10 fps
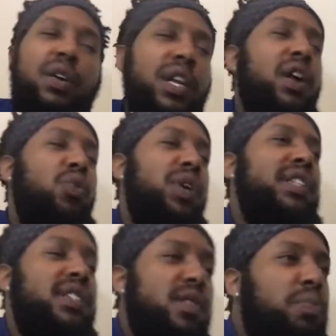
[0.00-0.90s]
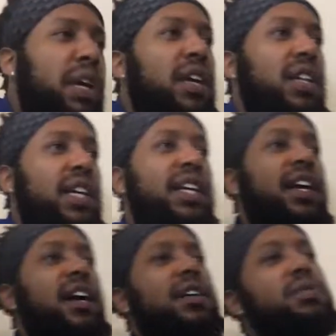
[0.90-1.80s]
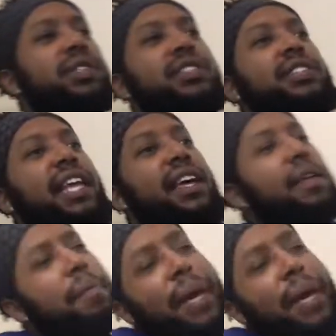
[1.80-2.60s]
Now Wentz is apparently a cut, which that's